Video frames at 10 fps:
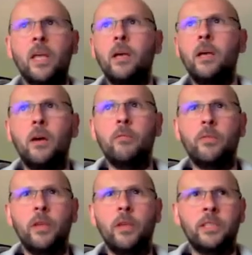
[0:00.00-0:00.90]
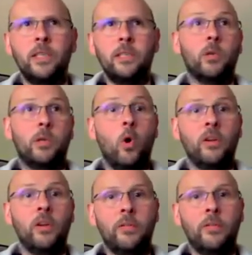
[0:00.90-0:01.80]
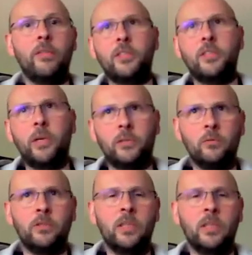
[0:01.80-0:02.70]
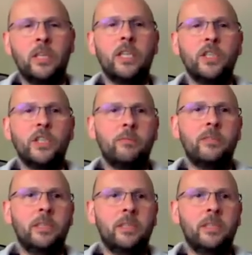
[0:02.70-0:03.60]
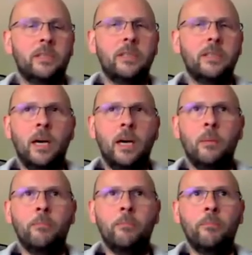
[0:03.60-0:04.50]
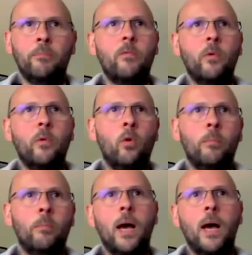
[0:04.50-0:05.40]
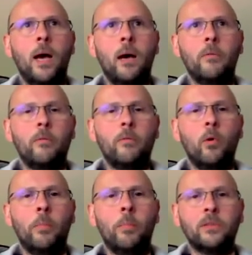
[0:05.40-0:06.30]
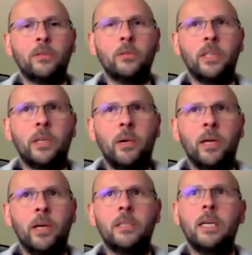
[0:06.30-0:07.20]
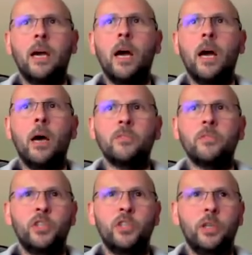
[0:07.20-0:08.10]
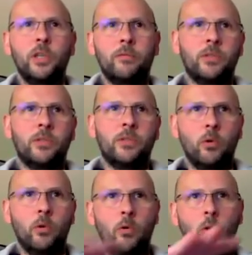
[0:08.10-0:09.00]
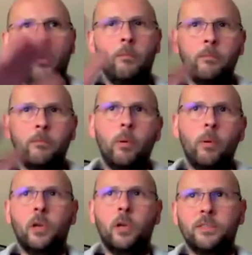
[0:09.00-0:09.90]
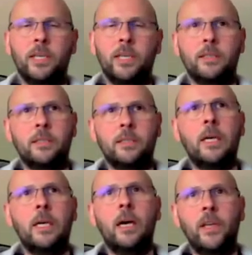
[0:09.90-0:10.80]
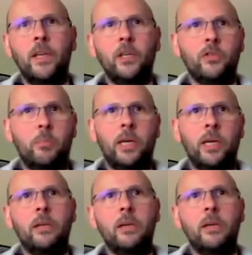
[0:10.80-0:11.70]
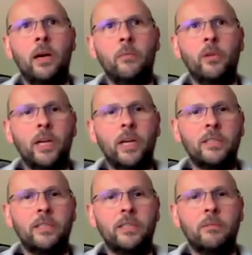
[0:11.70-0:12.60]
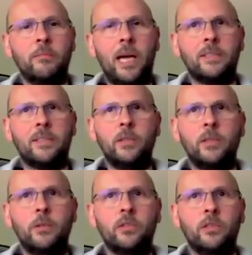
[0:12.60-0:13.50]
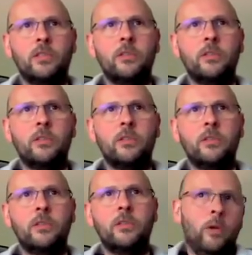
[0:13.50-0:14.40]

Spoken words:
13, between 1 and 13 pixels shifted for the 4 pixels in a byte. So you store all 4 possible offsets, and then you just need to pick the right set of masks, and you can just draw those